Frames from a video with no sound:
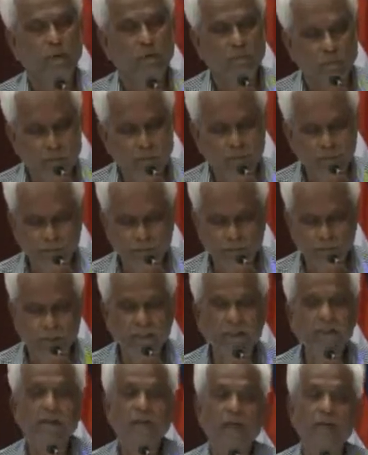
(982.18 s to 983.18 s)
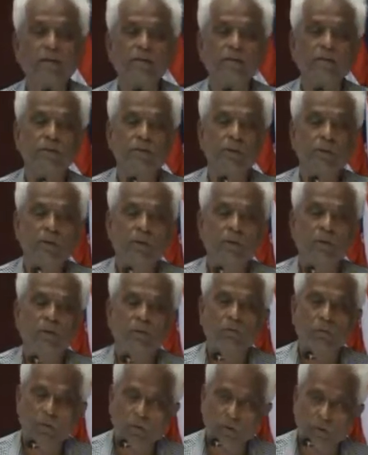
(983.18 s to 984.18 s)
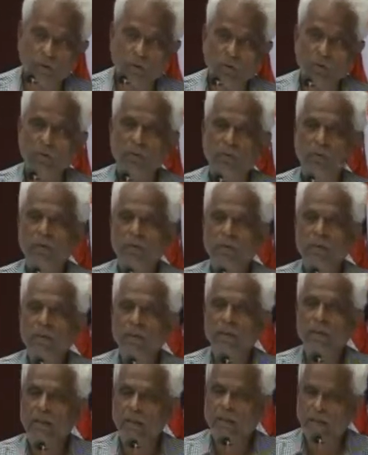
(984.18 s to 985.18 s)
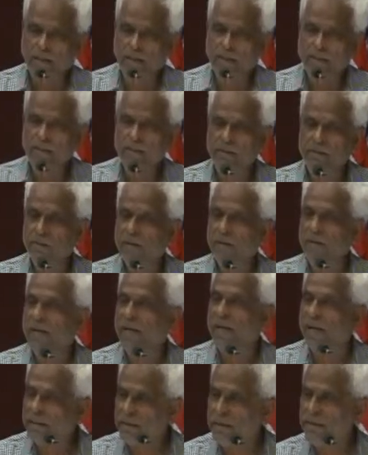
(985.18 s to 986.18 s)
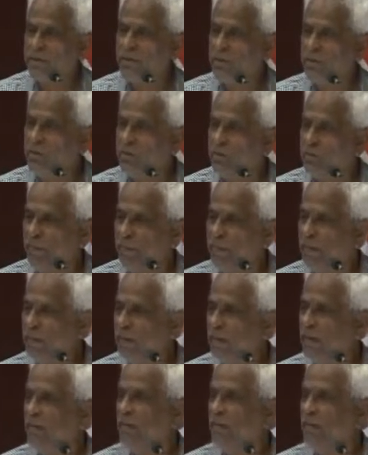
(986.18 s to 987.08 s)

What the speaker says: Friends, many thanks for your kind attention to me.